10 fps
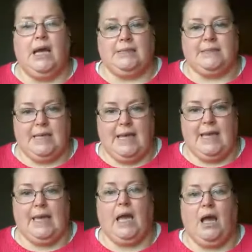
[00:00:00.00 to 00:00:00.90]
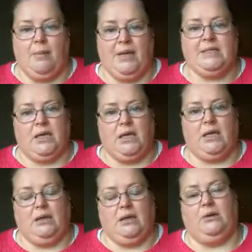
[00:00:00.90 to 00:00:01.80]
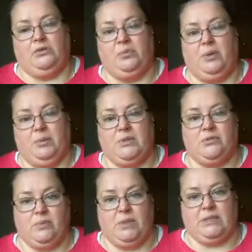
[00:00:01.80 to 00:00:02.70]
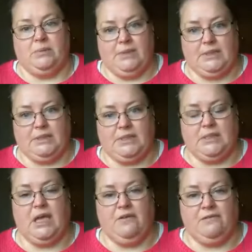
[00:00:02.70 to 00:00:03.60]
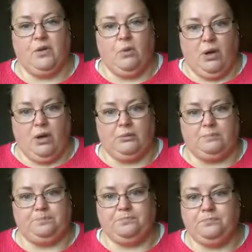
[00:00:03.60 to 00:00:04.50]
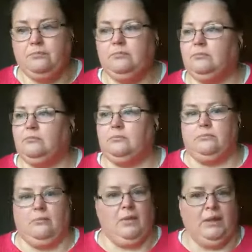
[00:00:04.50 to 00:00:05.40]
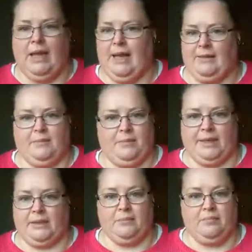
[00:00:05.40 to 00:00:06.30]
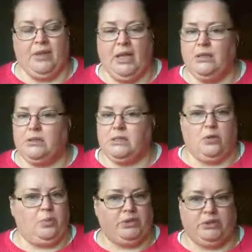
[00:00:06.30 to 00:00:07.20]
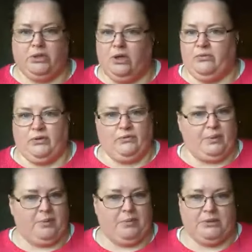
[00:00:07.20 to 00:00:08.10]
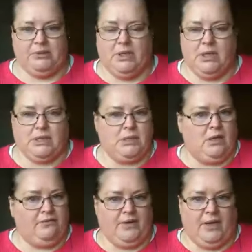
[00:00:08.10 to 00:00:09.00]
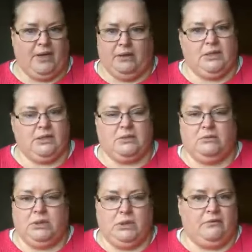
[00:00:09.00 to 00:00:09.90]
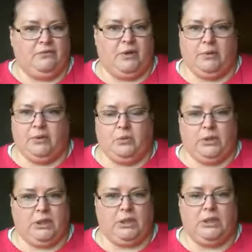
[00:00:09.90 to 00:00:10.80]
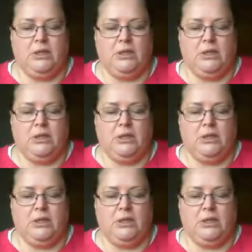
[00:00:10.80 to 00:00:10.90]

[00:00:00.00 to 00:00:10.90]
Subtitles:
and say, am I taking on other people's responsibilities? If you are, hand them back. There's no point in you covering for people. It's not fair. It's totally not fair when you're working.